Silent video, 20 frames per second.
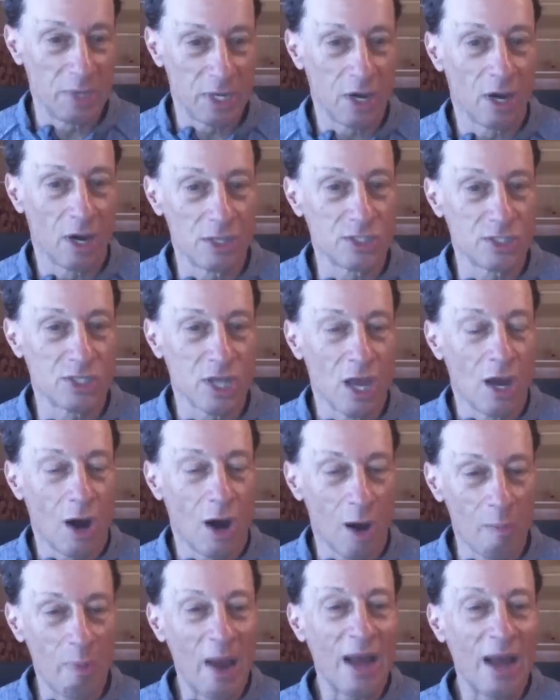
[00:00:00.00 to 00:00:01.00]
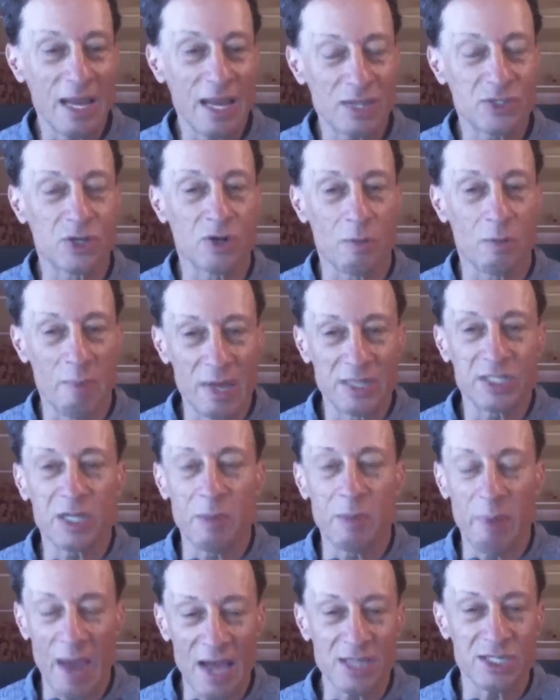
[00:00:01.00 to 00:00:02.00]
because our body has a tremendous
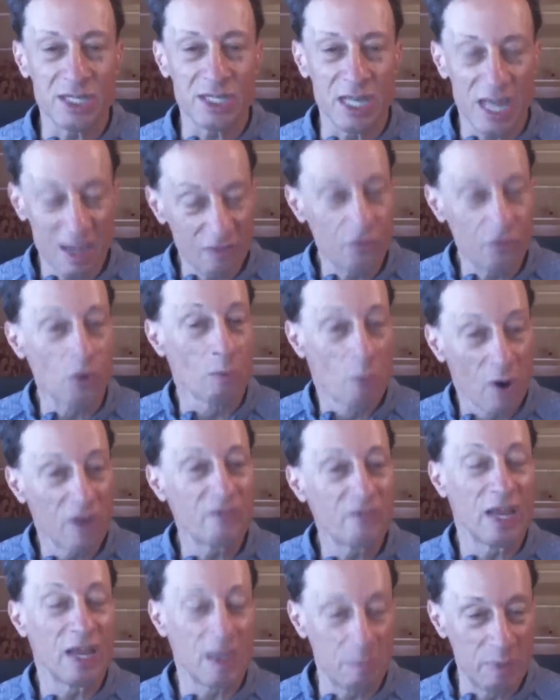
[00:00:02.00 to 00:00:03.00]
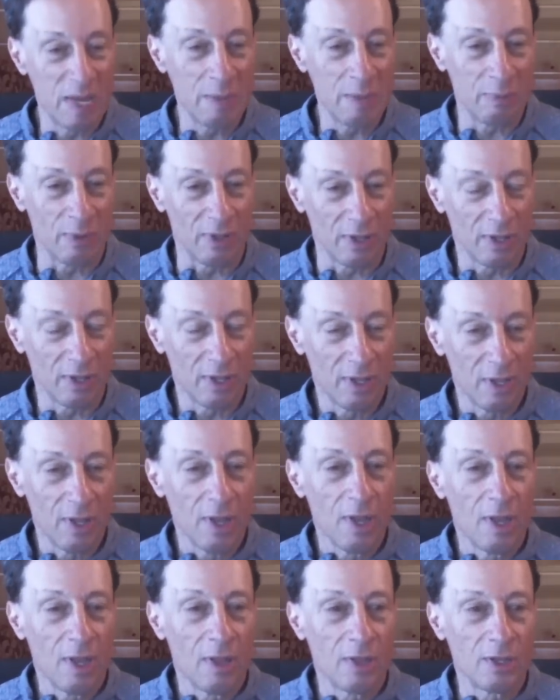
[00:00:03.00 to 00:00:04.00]
capacity, if we're motivated people,
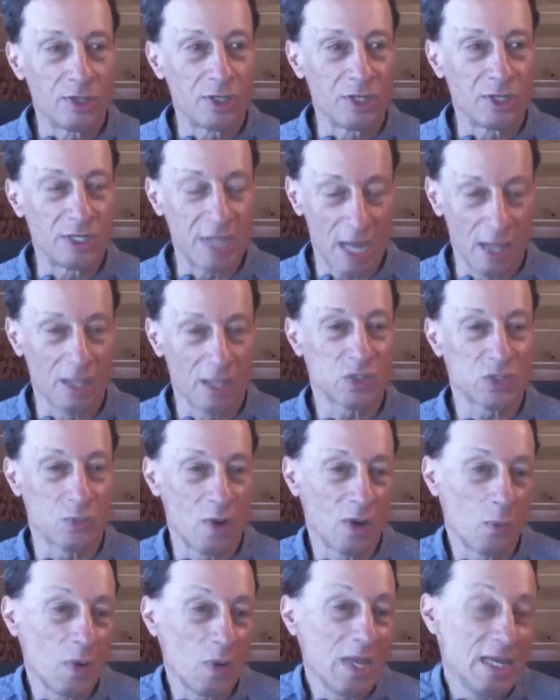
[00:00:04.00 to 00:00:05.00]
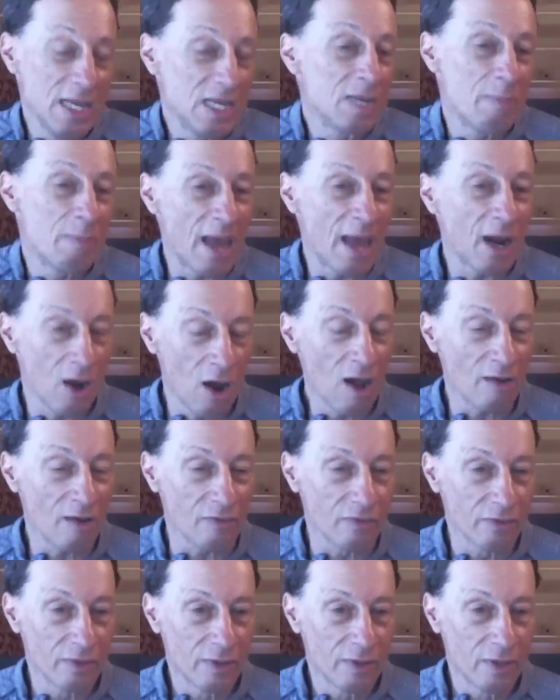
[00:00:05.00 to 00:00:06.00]
to tell us when we need to back off.
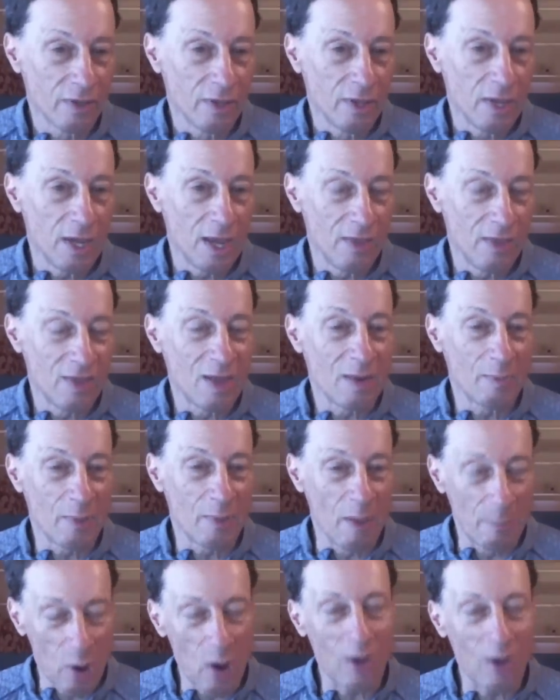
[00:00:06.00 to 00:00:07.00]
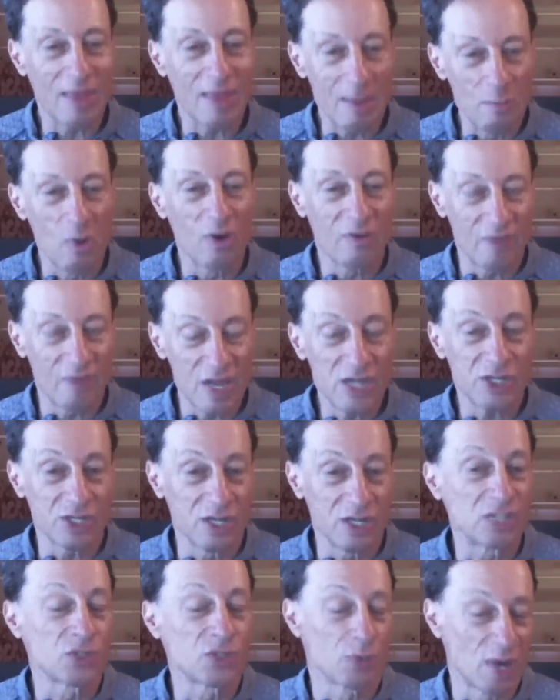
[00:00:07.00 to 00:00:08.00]
And that a part of that
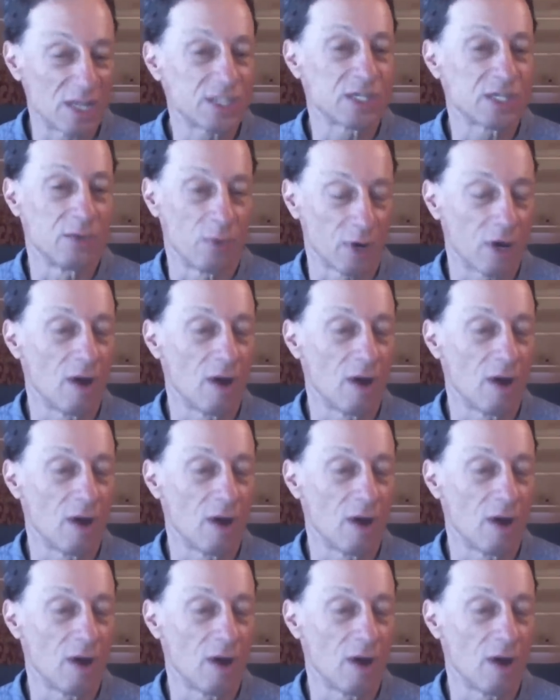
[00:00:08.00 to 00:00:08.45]
motivation is rest and